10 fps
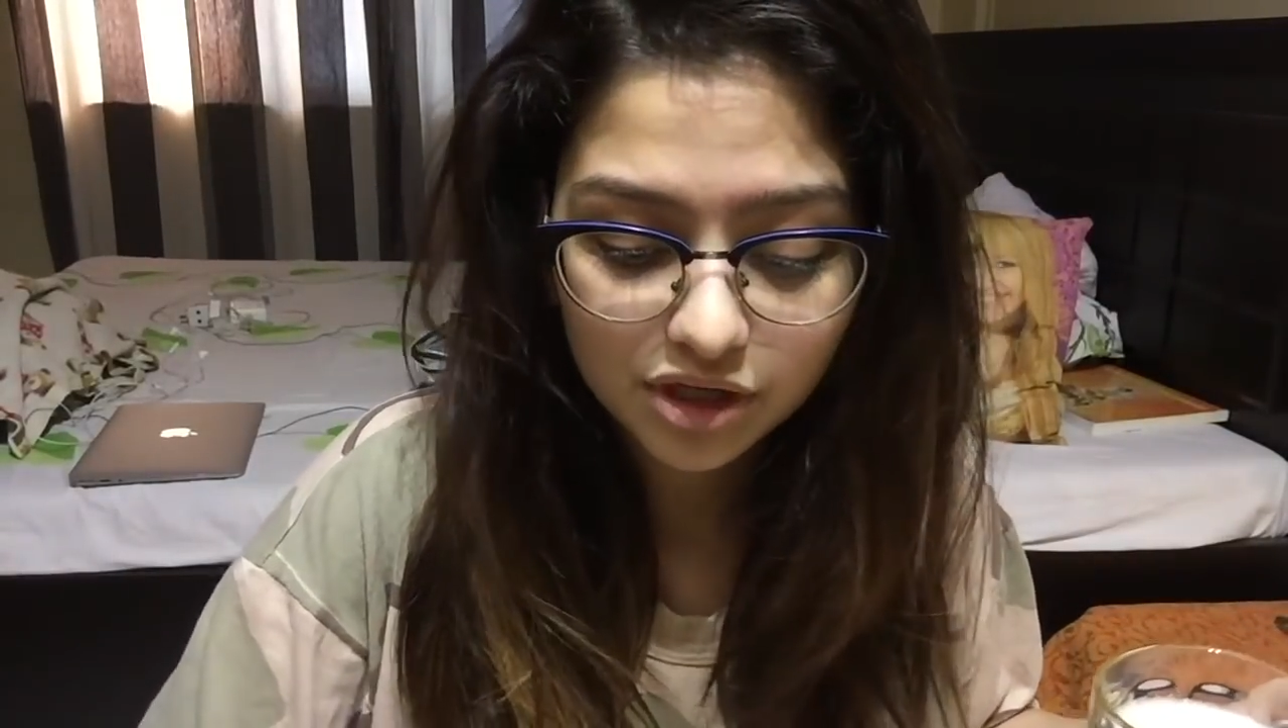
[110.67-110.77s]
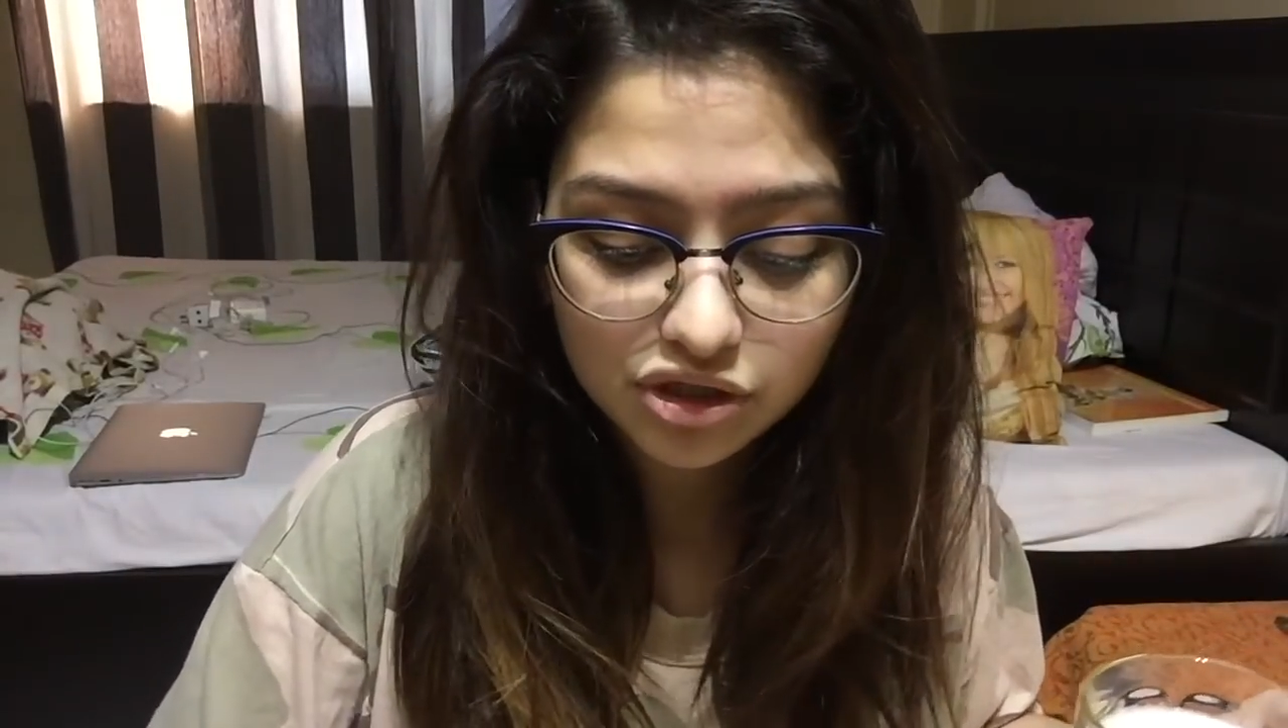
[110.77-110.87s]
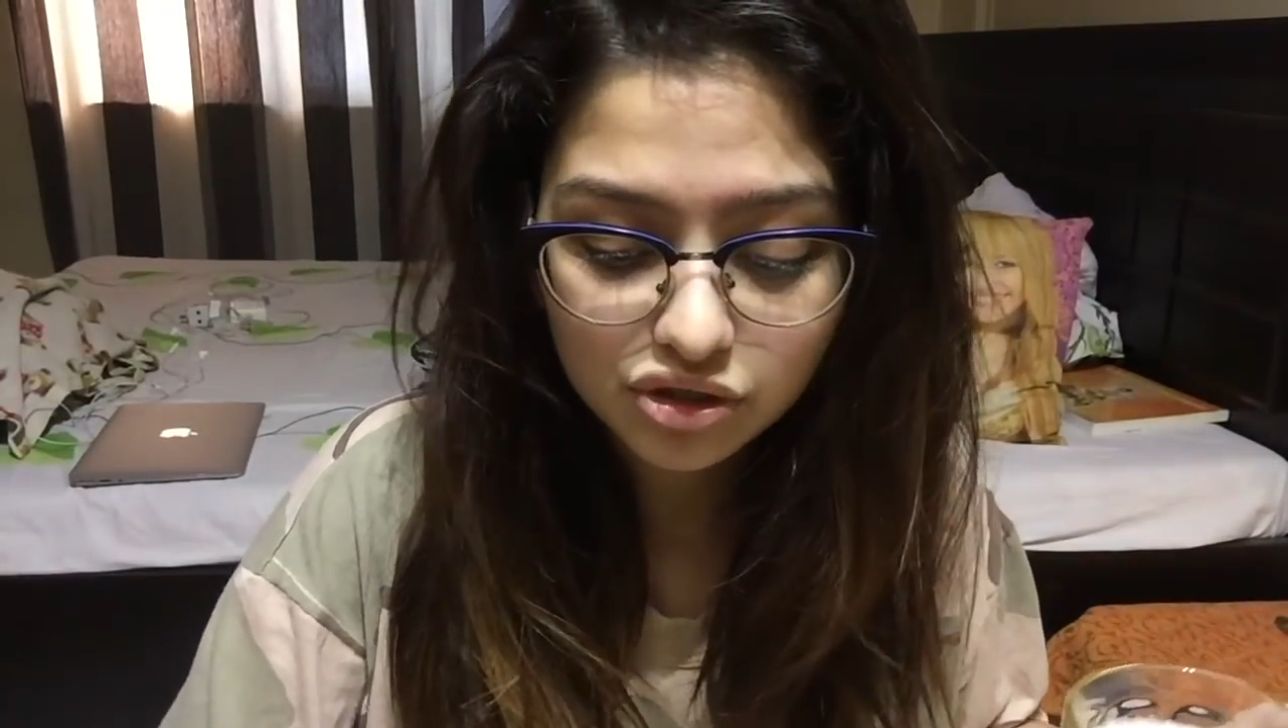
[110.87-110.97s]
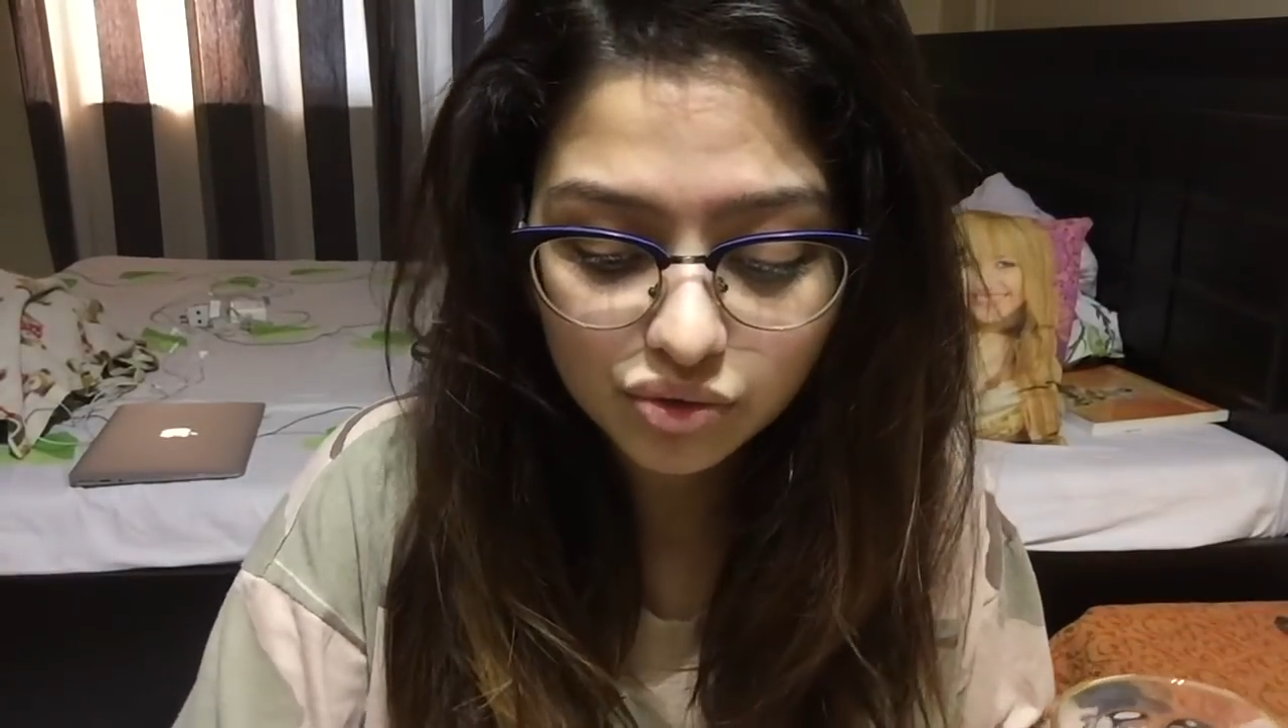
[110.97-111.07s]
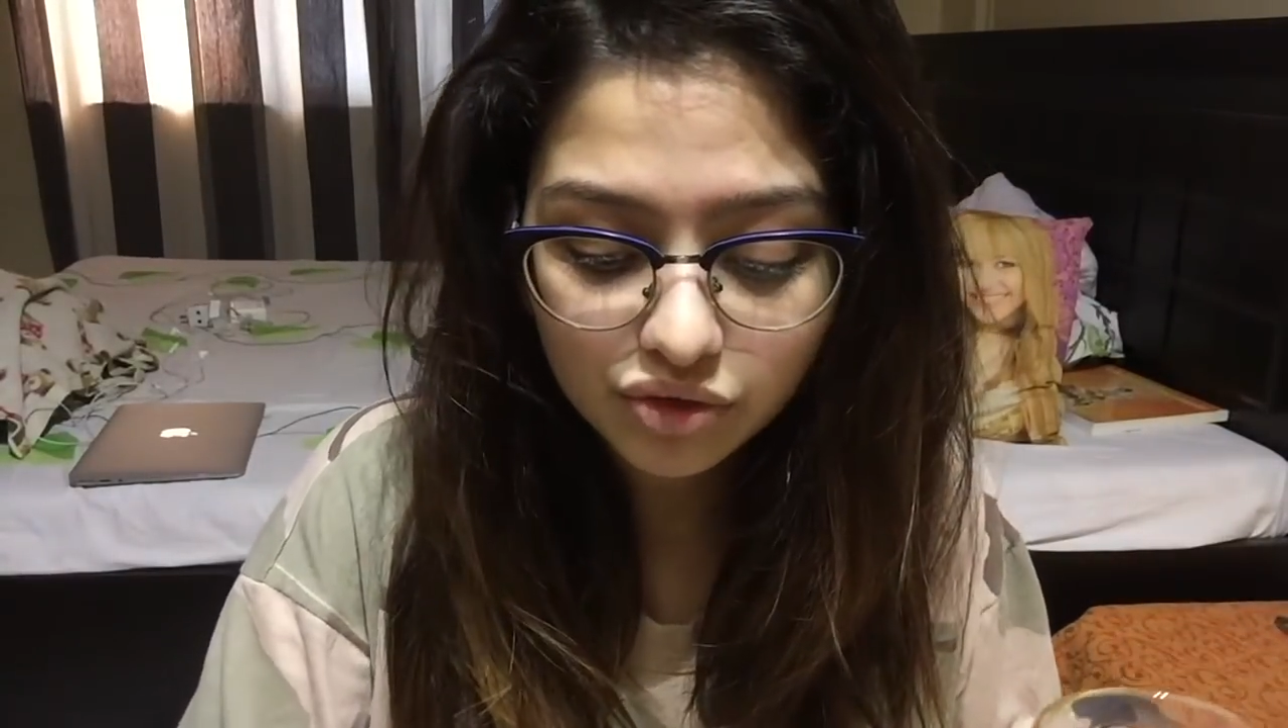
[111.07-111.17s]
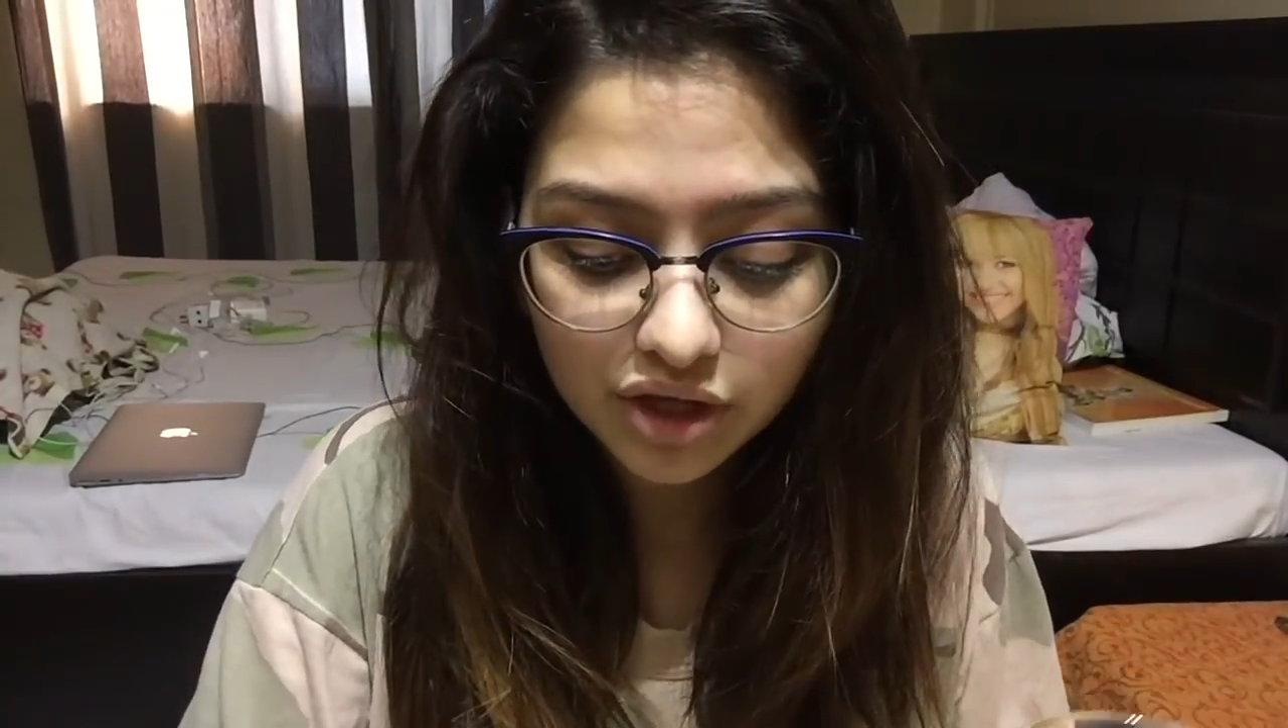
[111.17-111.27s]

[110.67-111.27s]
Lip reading: there's two